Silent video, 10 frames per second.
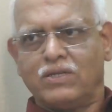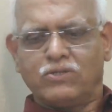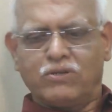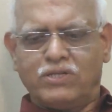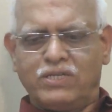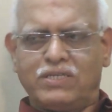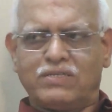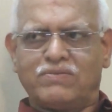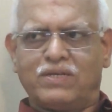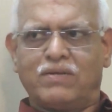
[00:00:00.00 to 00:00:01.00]
So, this
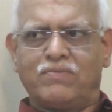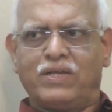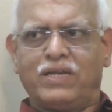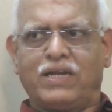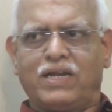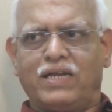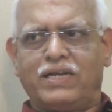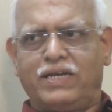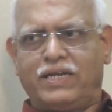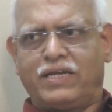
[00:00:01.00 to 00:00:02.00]
is a very clear
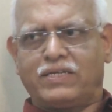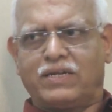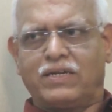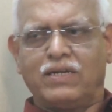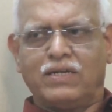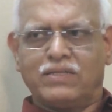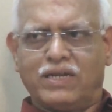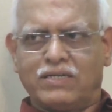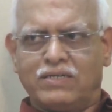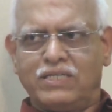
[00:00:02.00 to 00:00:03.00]
indication
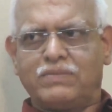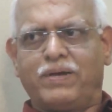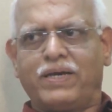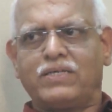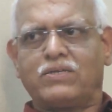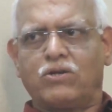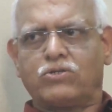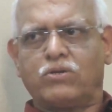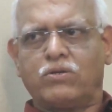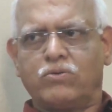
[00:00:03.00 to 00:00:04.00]
that this bank is
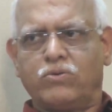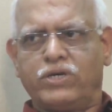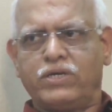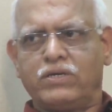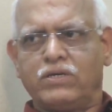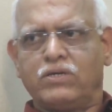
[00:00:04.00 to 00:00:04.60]
also going